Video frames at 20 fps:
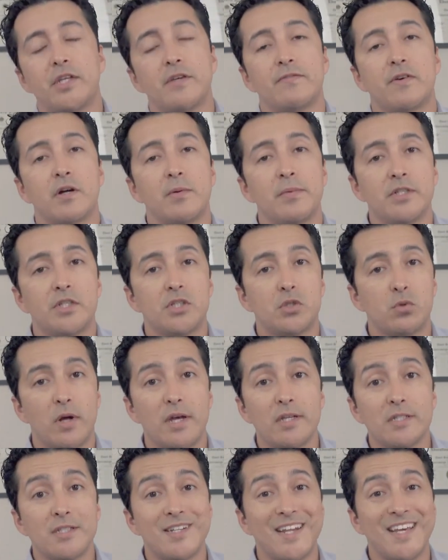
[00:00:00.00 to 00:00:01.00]
The pharmacist
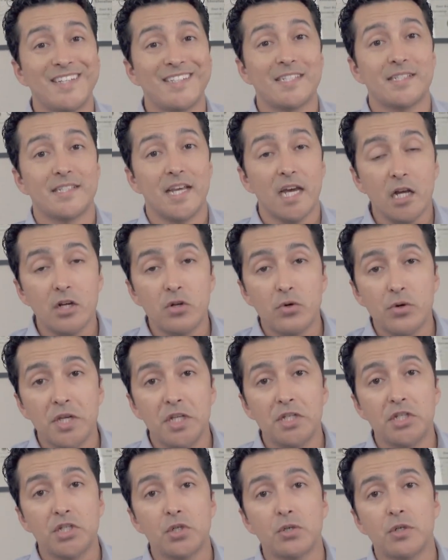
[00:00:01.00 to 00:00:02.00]
runs it as a
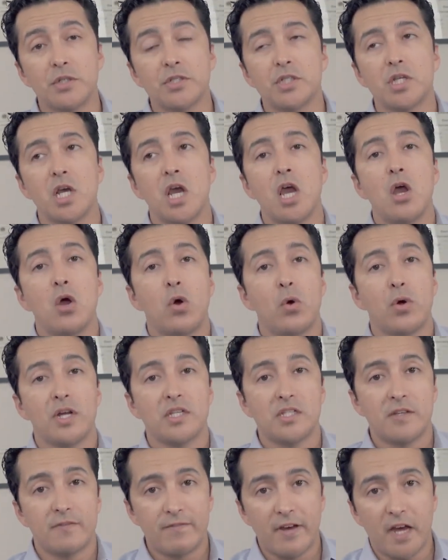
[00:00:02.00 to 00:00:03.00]
secondary insurance or
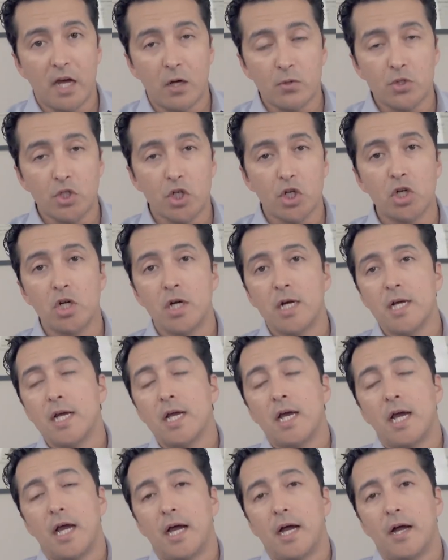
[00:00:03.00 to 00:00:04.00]
as a voucher,
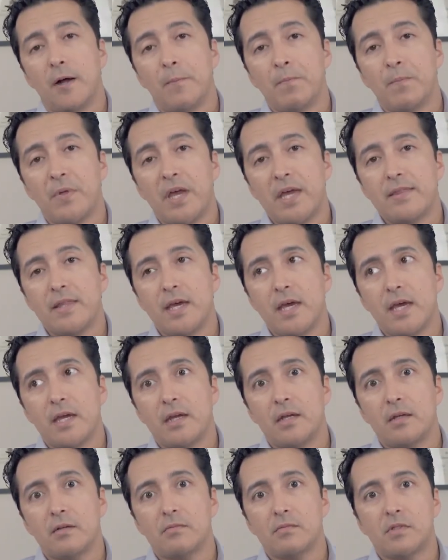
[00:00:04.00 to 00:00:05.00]
and
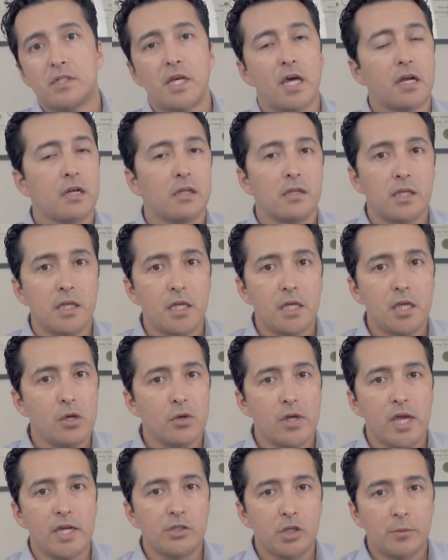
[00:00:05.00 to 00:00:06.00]
then suddenly you
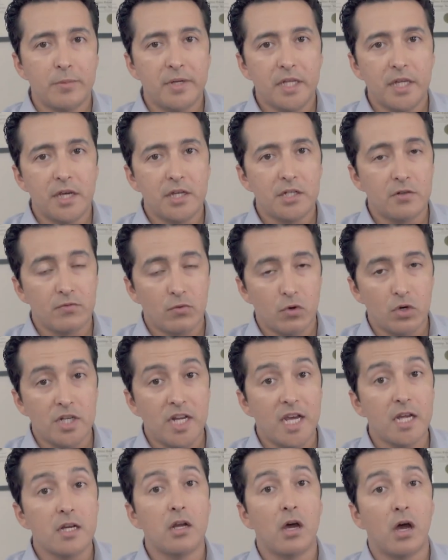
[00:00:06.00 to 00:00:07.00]
get your medication for
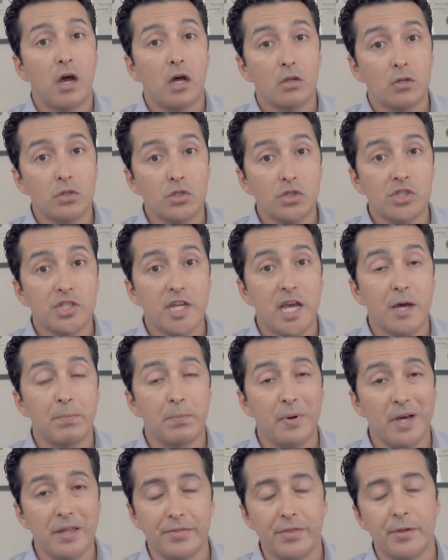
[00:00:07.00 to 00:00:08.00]
$10 a
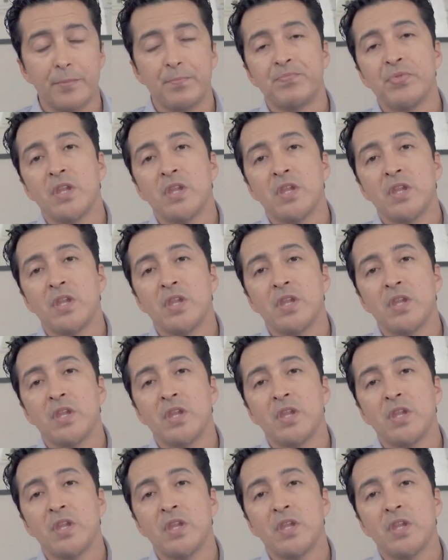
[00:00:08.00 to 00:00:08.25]
month.